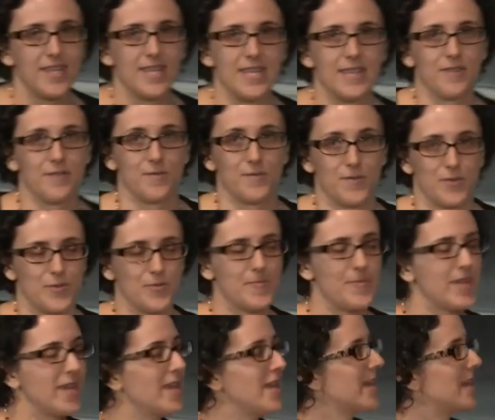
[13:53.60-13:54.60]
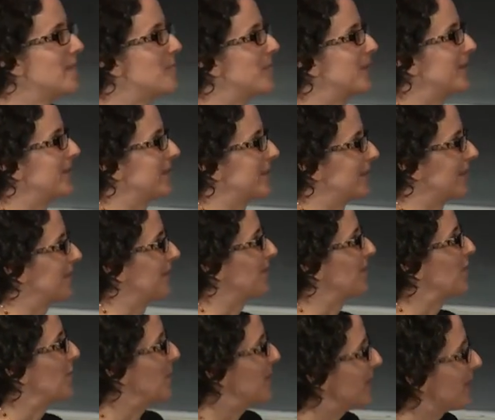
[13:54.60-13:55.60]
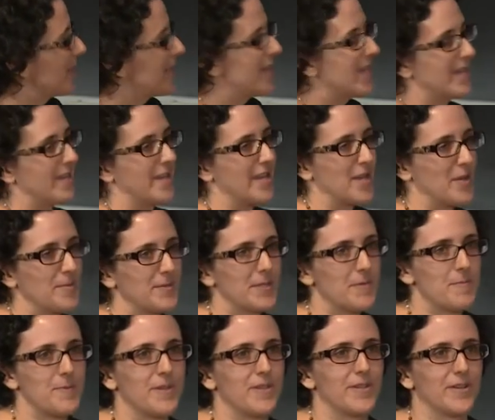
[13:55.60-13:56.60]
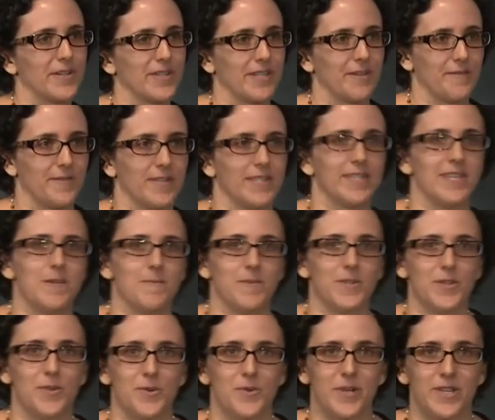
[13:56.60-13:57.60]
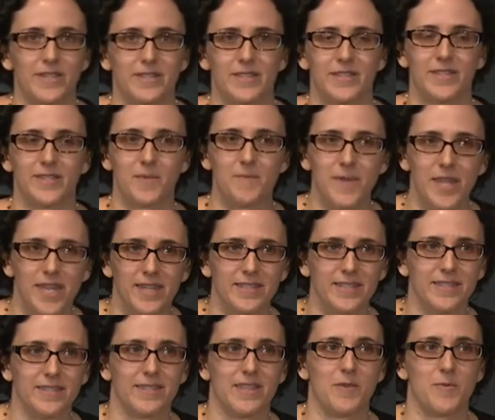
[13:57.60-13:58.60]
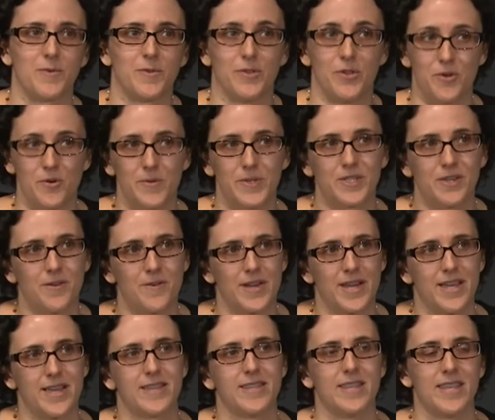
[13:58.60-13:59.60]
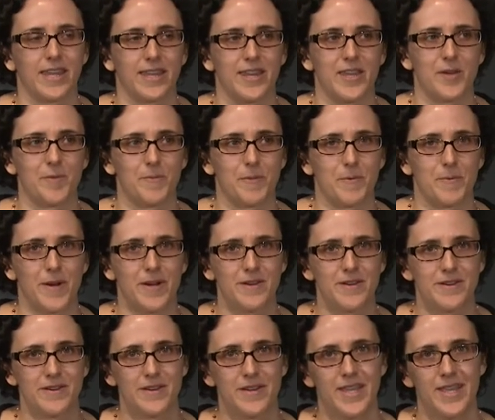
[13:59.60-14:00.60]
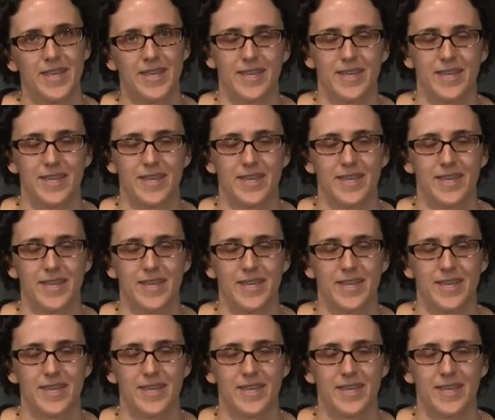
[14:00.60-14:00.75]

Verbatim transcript: in the room. It builds a sense of community and it helps them build their self-esteem too, because in some cases they will know what's going on and they can help their partner,